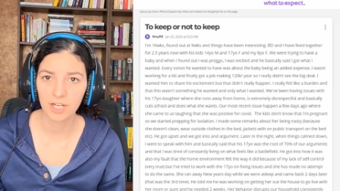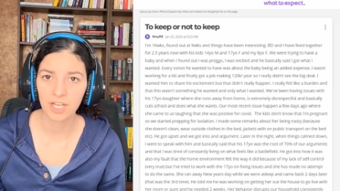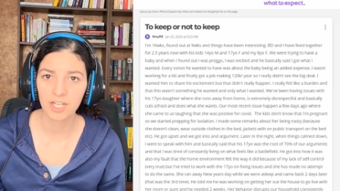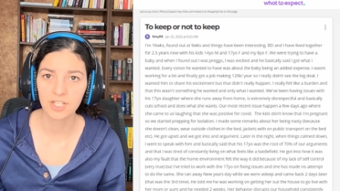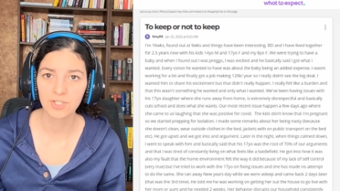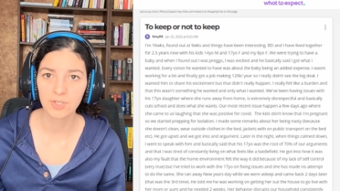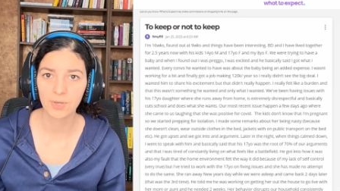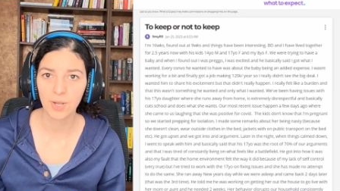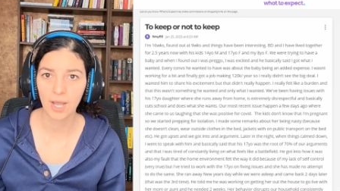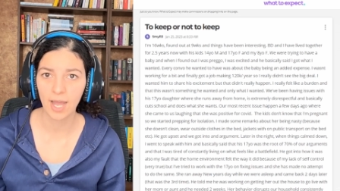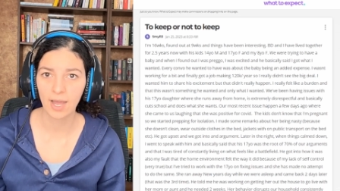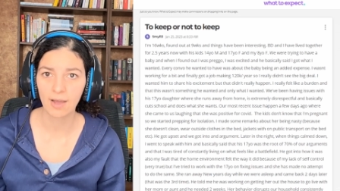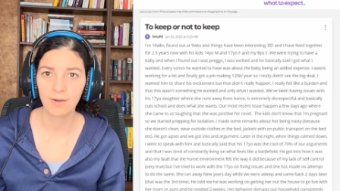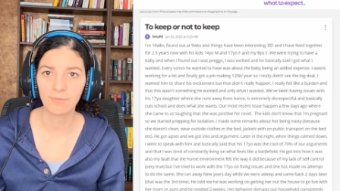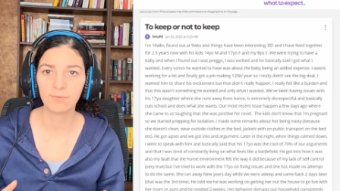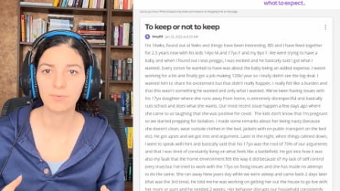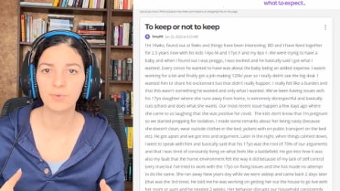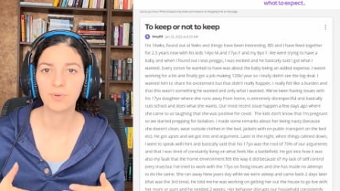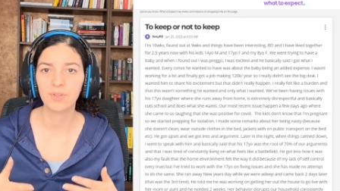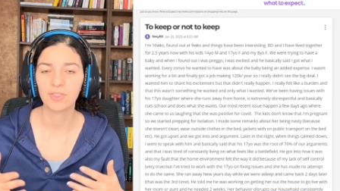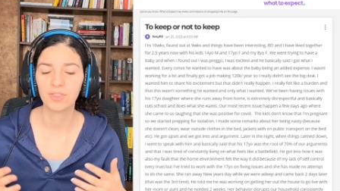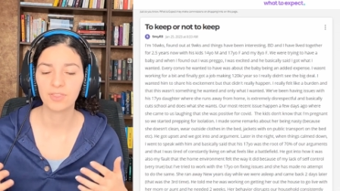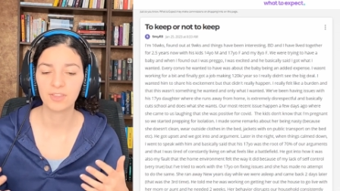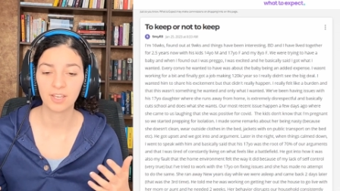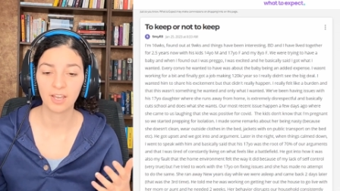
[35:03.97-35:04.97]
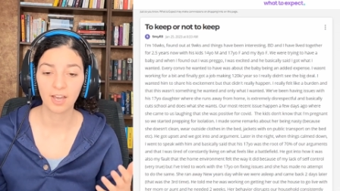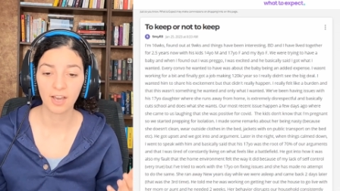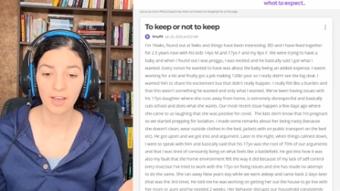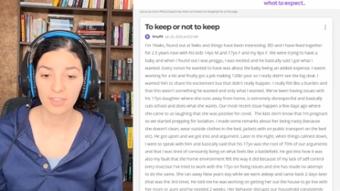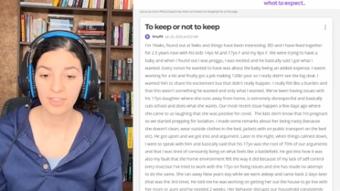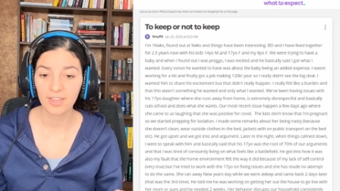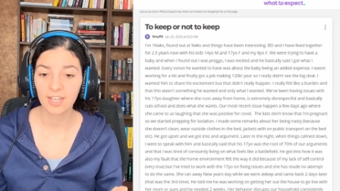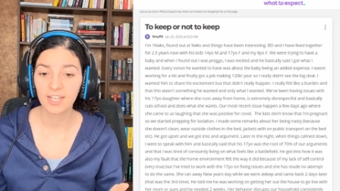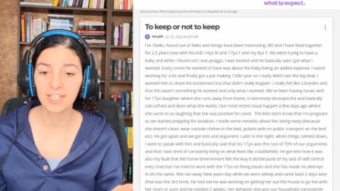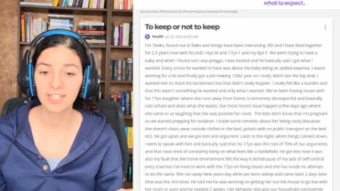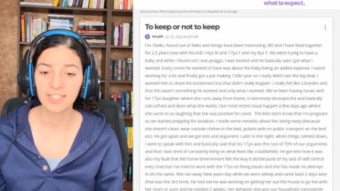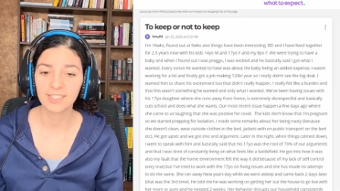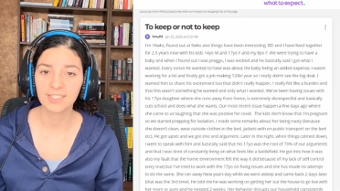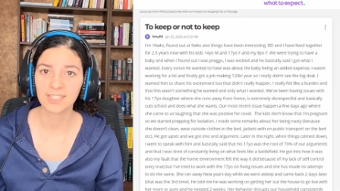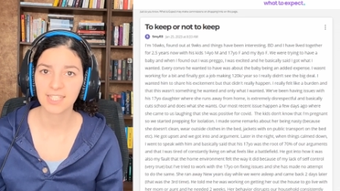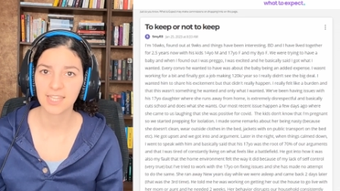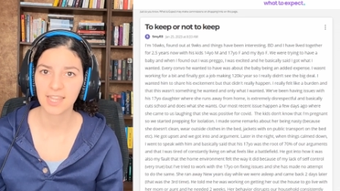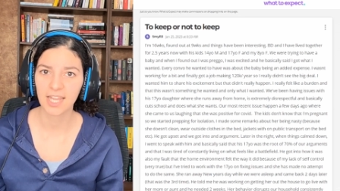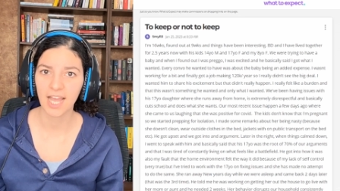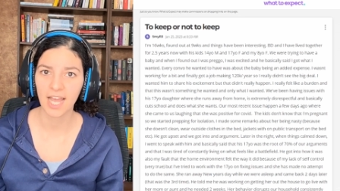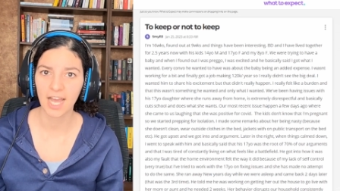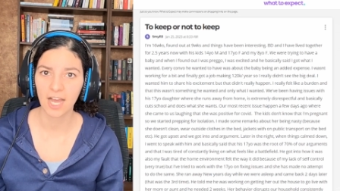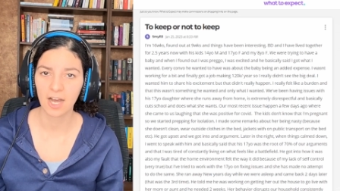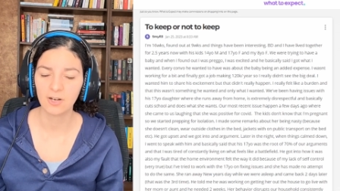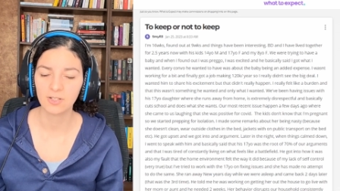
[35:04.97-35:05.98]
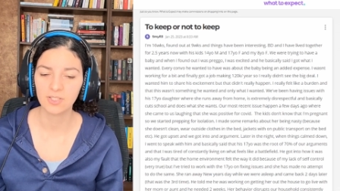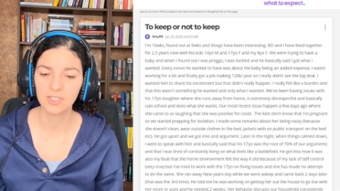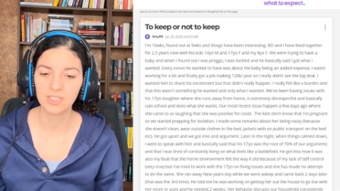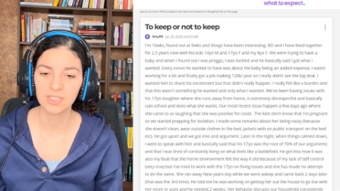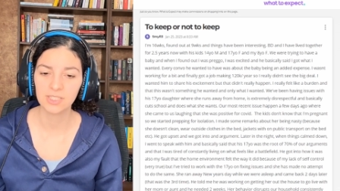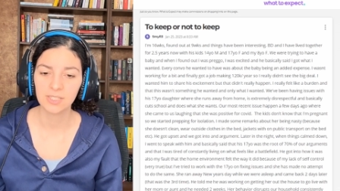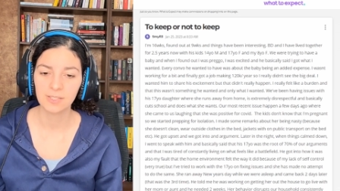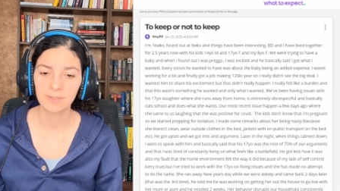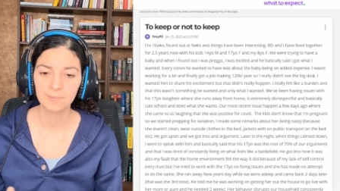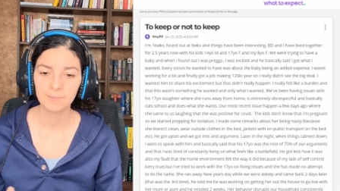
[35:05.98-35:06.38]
her to have with the other kids in the house,